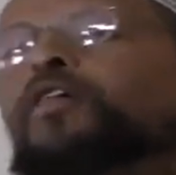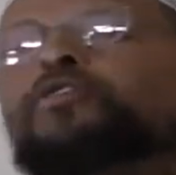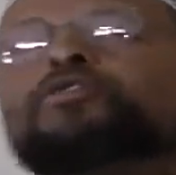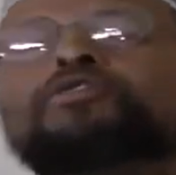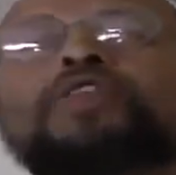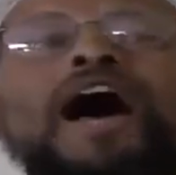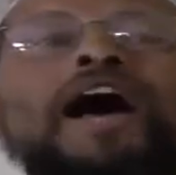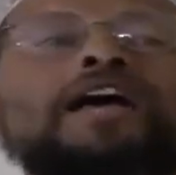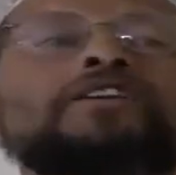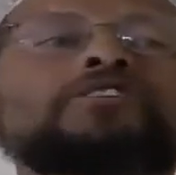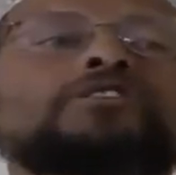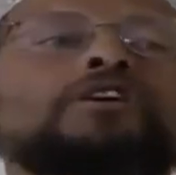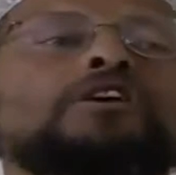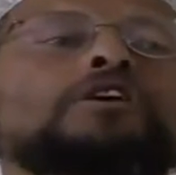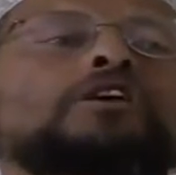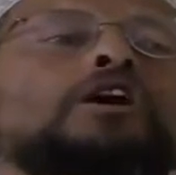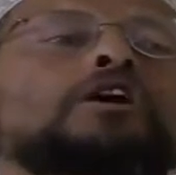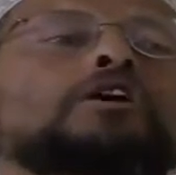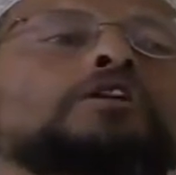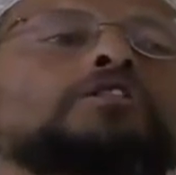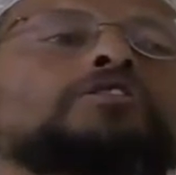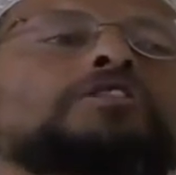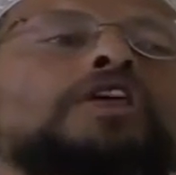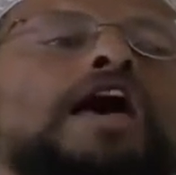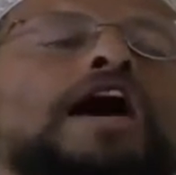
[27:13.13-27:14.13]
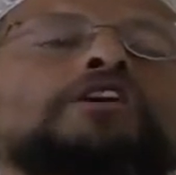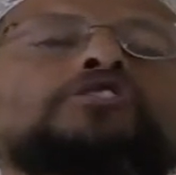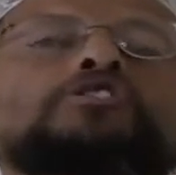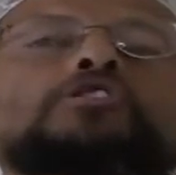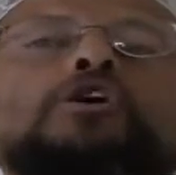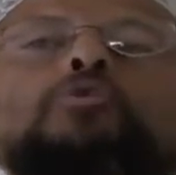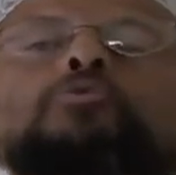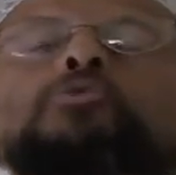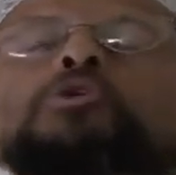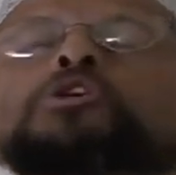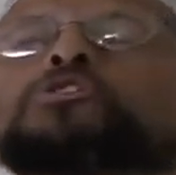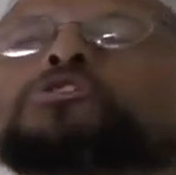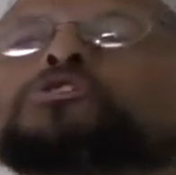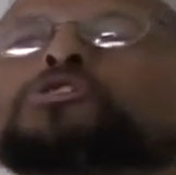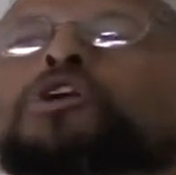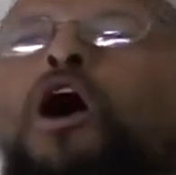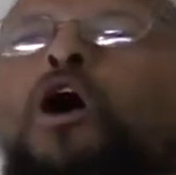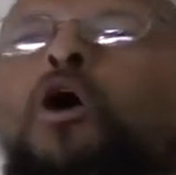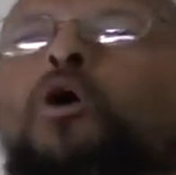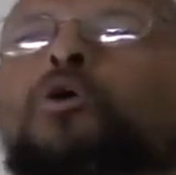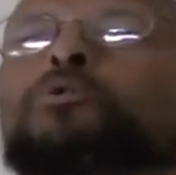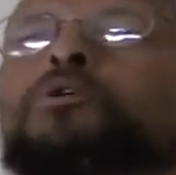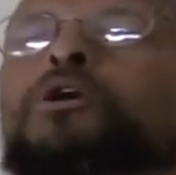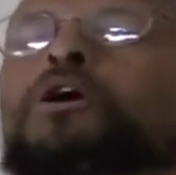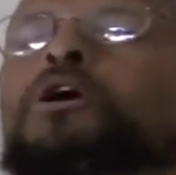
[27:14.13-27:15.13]
That's, a, uh, that's a
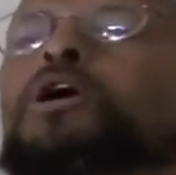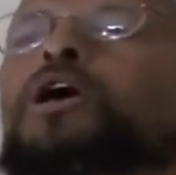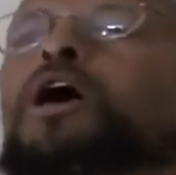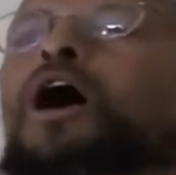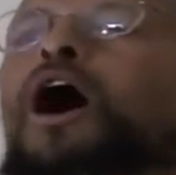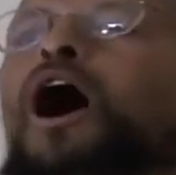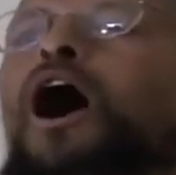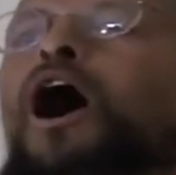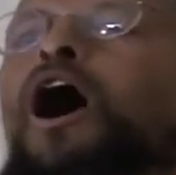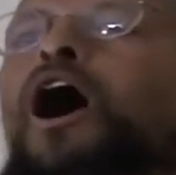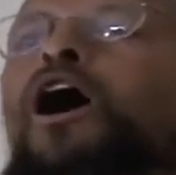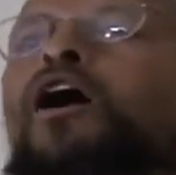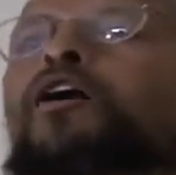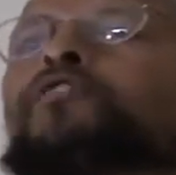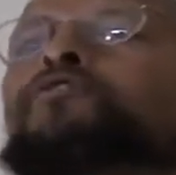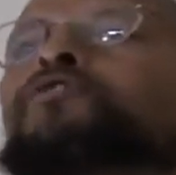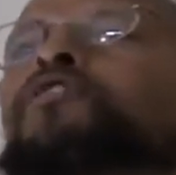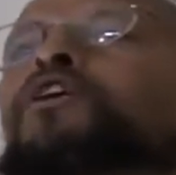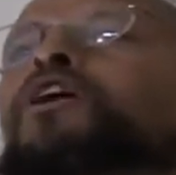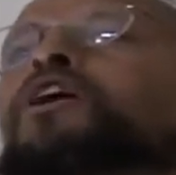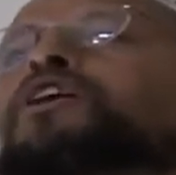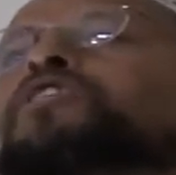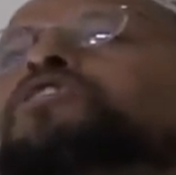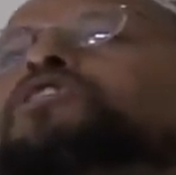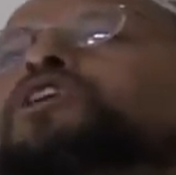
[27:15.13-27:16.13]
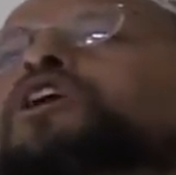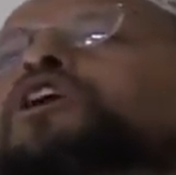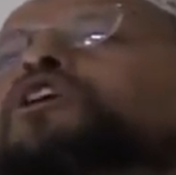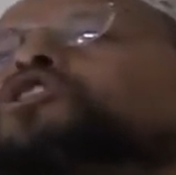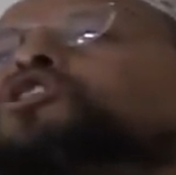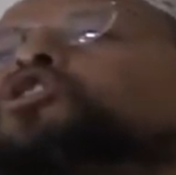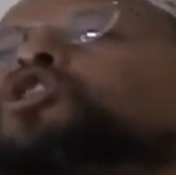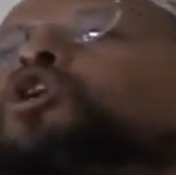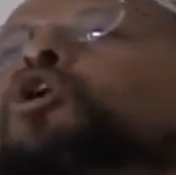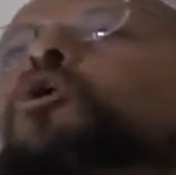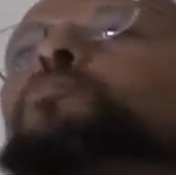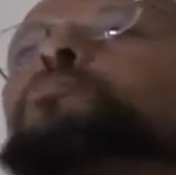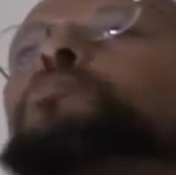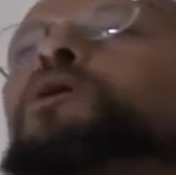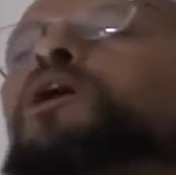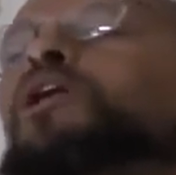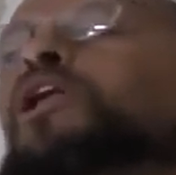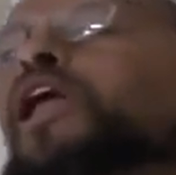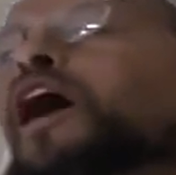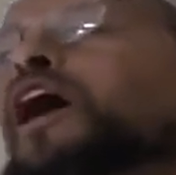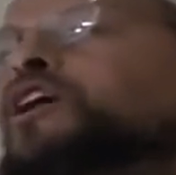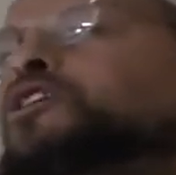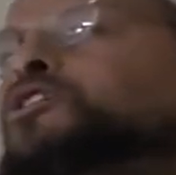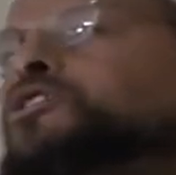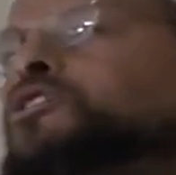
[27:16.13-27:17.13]
result of the
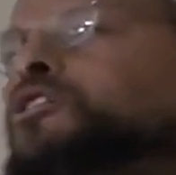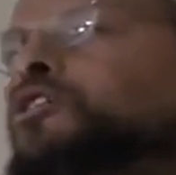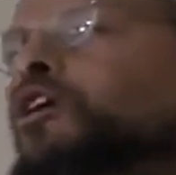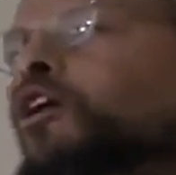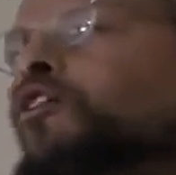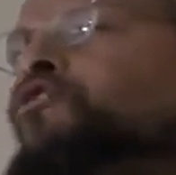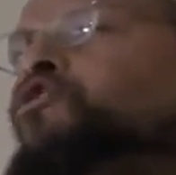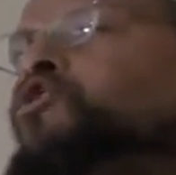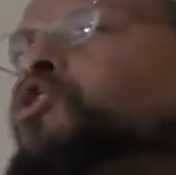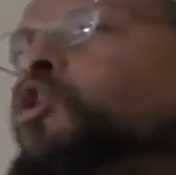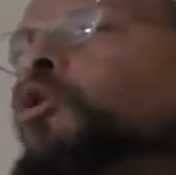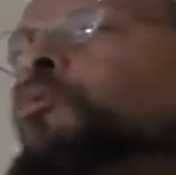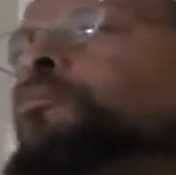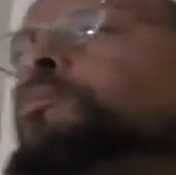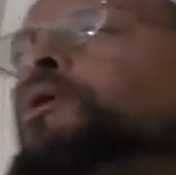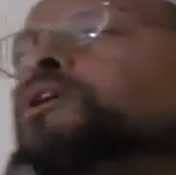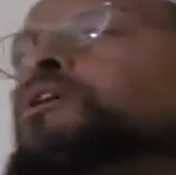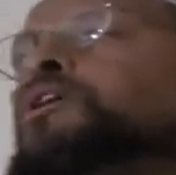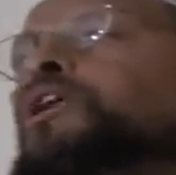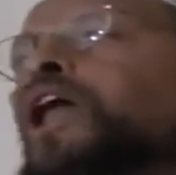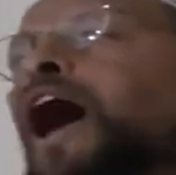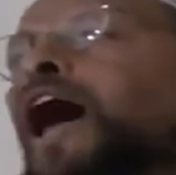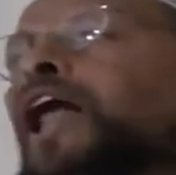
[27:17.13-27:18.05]
accumulation of human